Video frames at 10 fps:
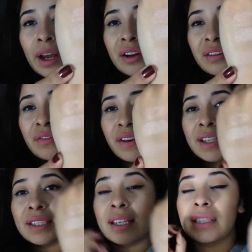it on your
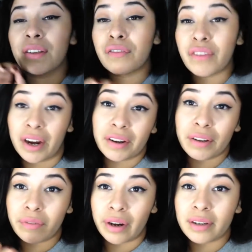face, it's very,
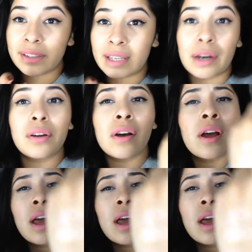very subtle.